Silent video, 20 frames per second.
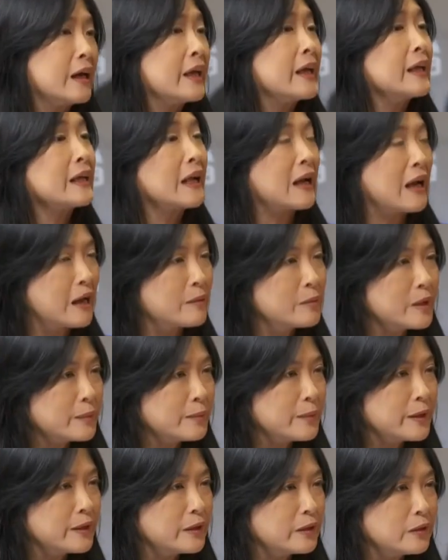in
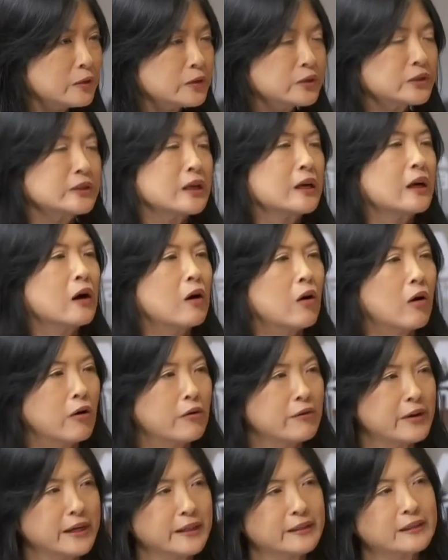climate bills
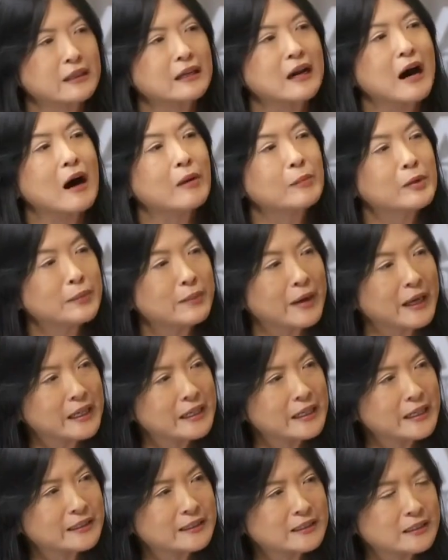or in carbon
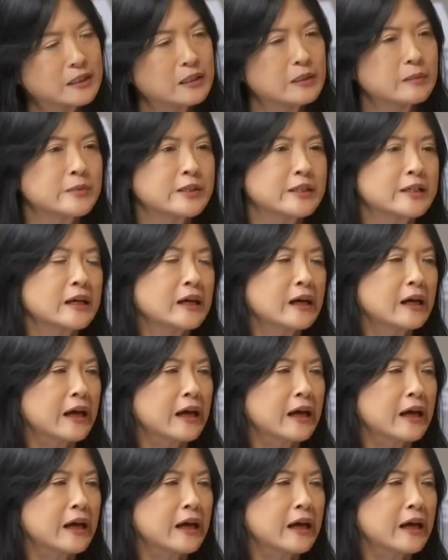mechanisms,